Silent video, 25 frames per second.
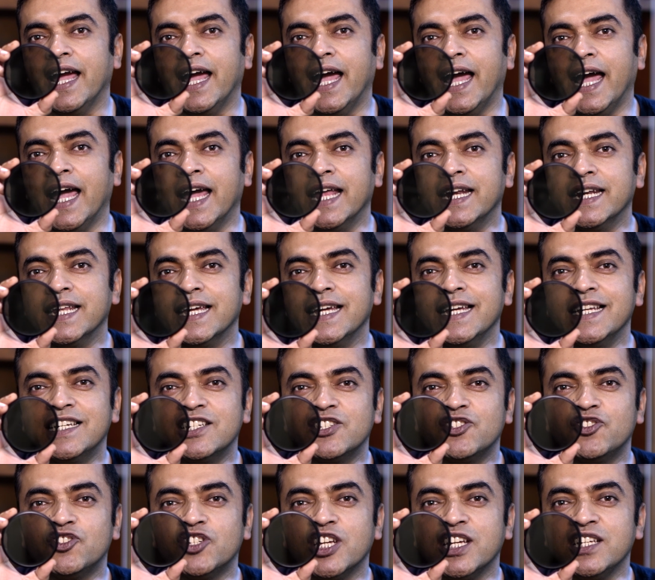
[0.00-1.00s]
and
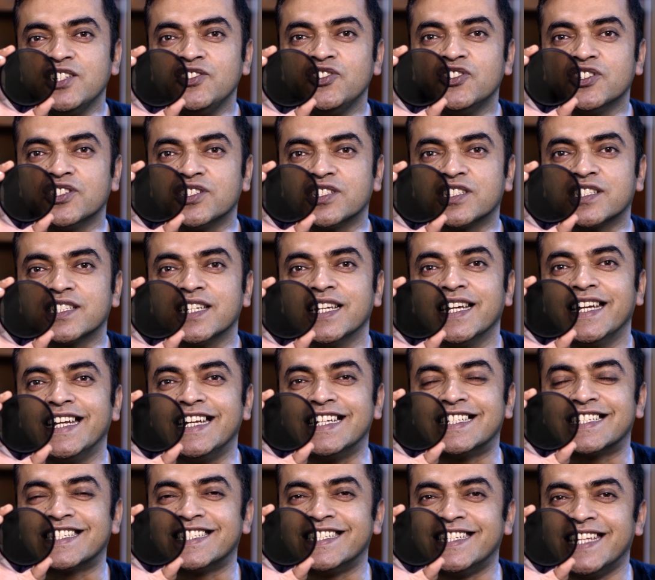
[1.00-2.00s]
it changes
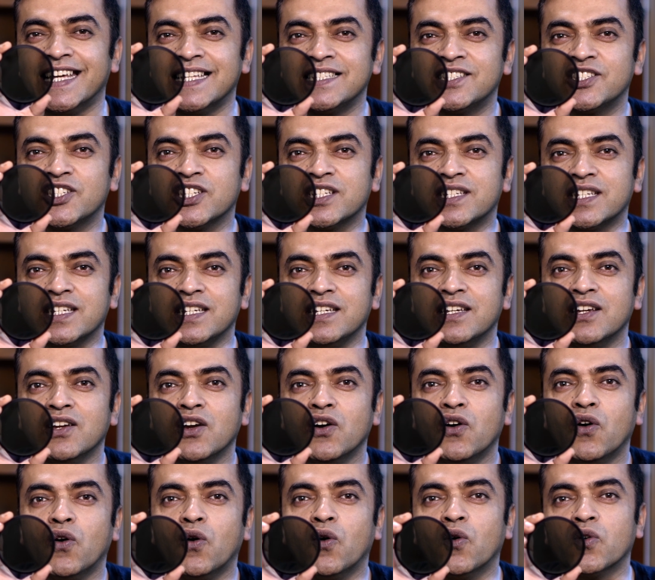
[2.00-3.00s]
its density
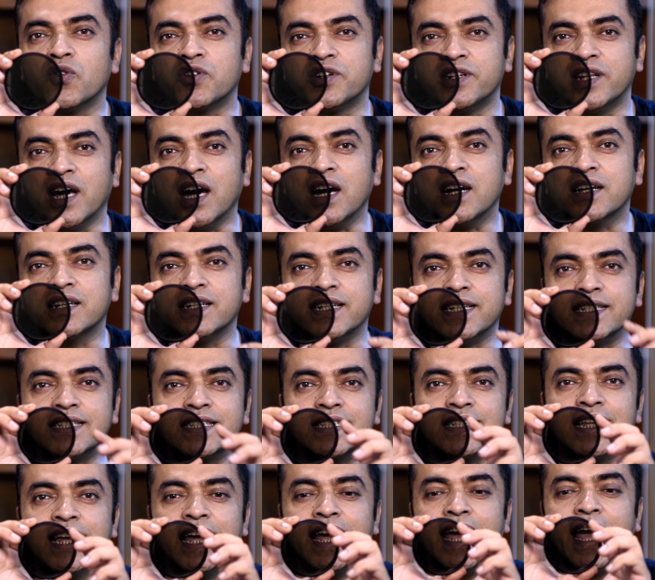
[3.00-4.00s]
or
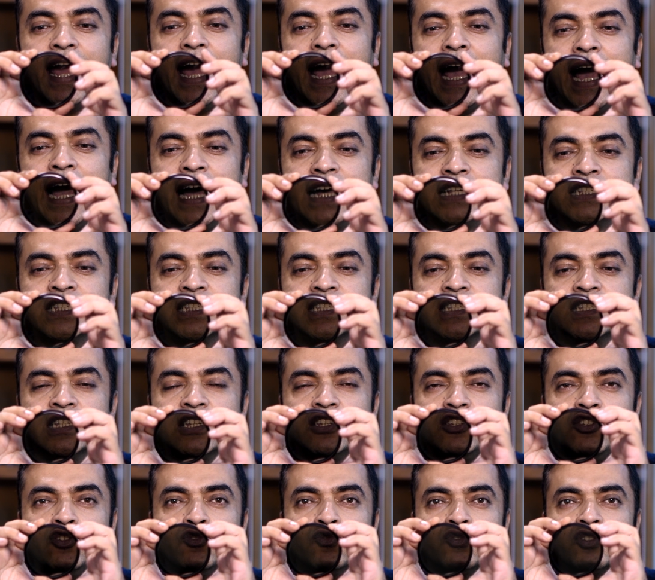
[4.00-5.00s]
darkness as
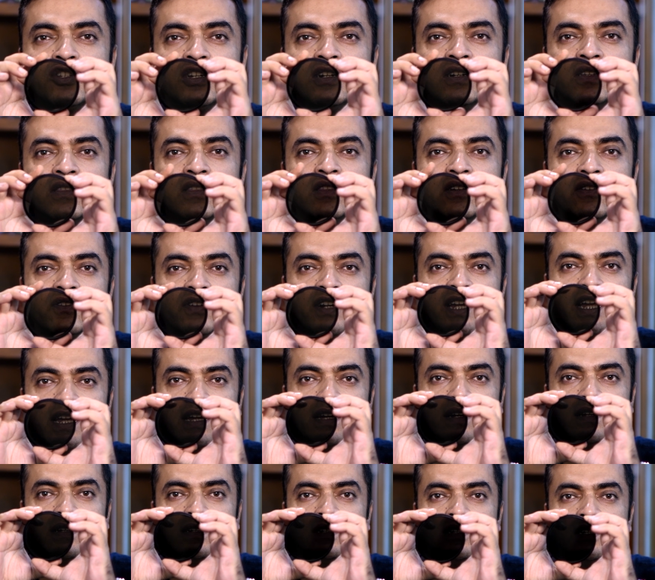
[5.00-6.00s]
you turn the
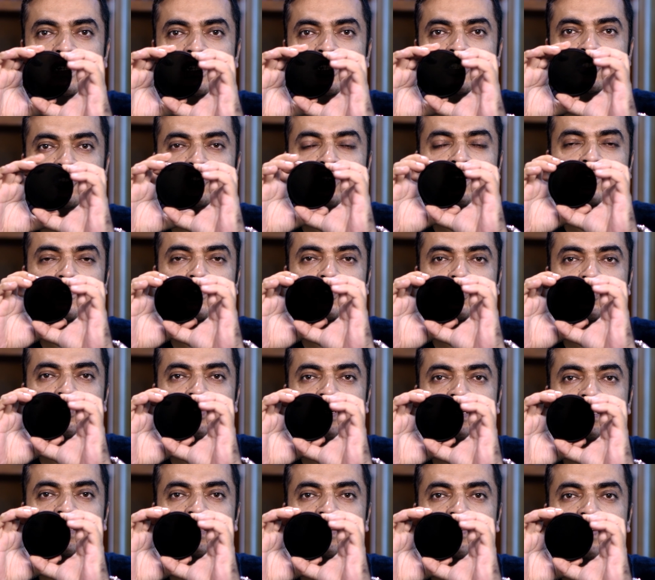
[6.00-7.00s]
ring. So if you
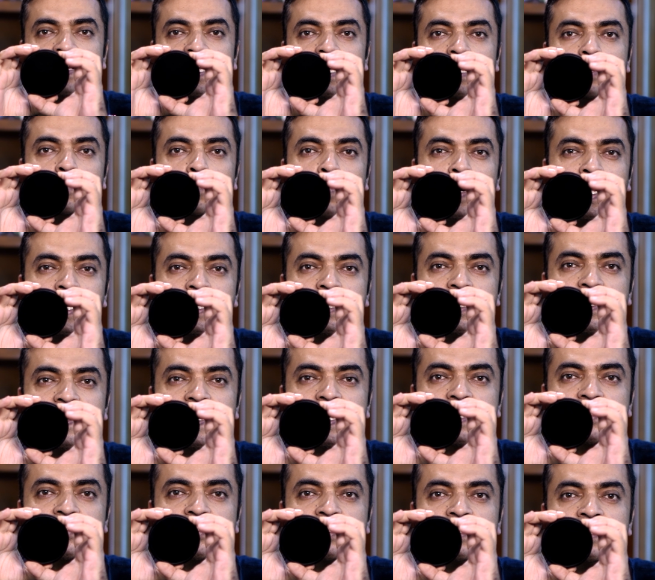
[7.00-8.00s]
turn the ring in one
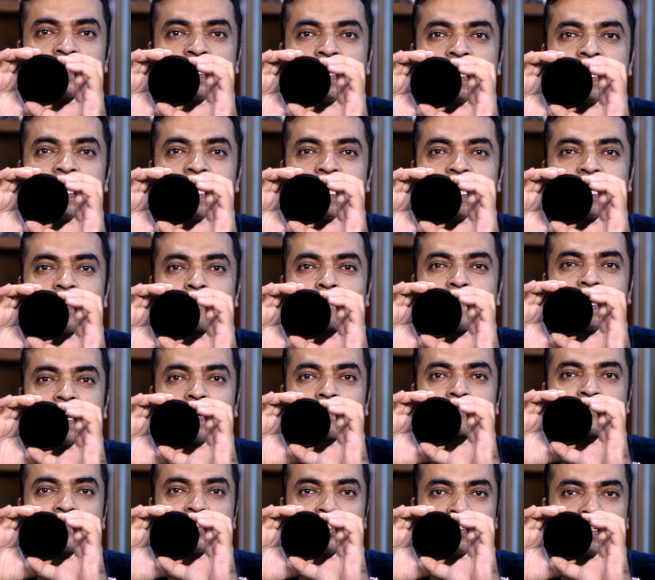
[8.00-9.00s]
direction, it
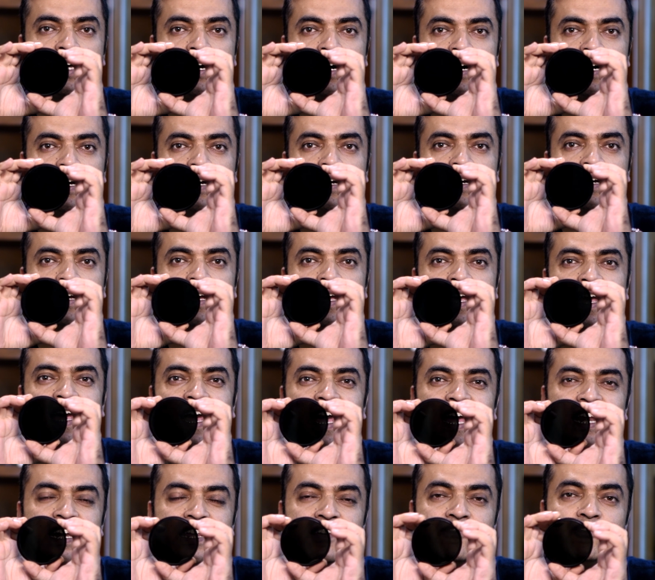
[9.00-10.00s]
becomes dark,
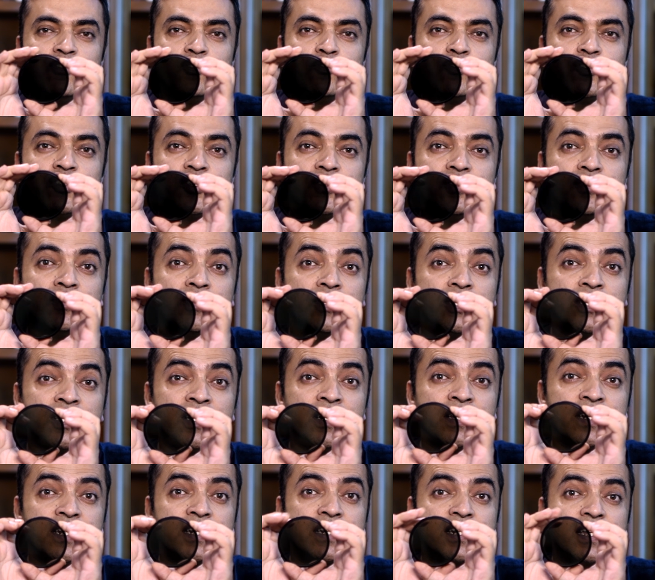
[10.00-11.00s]
and if you
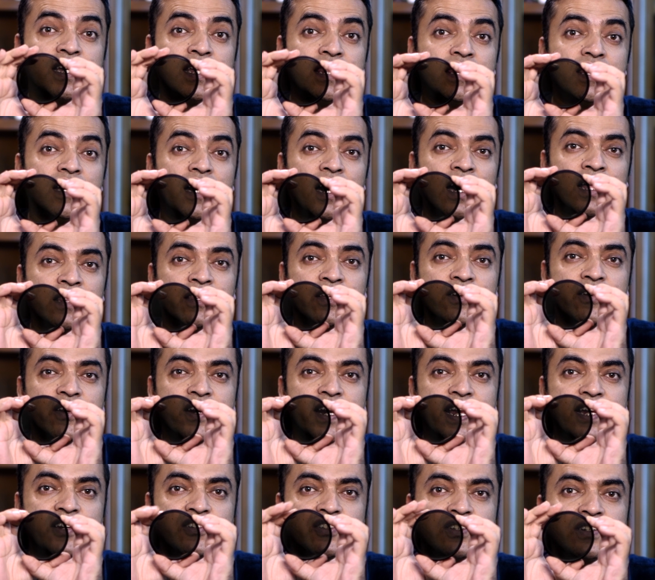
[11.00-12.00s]
turn it in the other
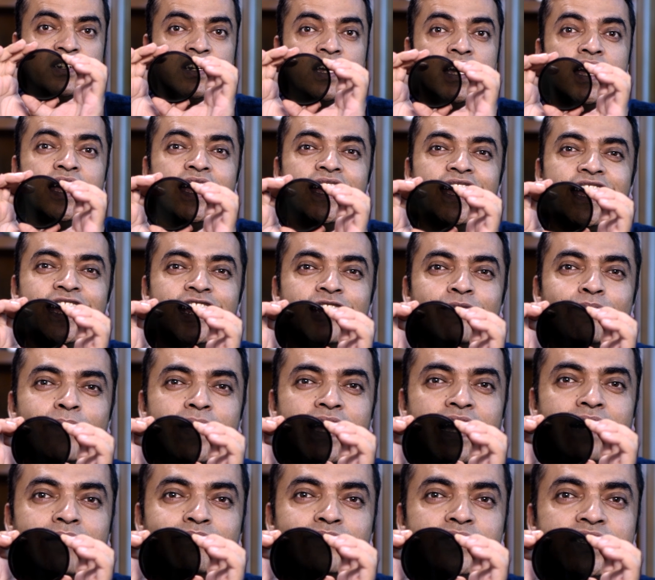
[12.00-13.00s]
direction, it
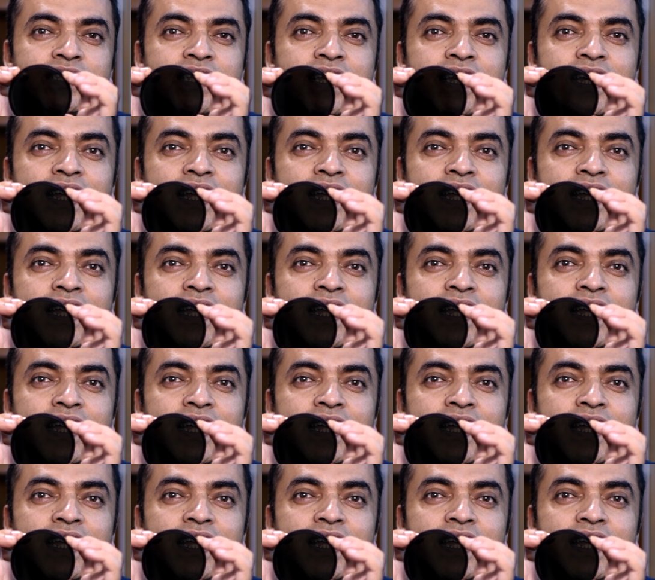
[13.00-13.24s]
becomes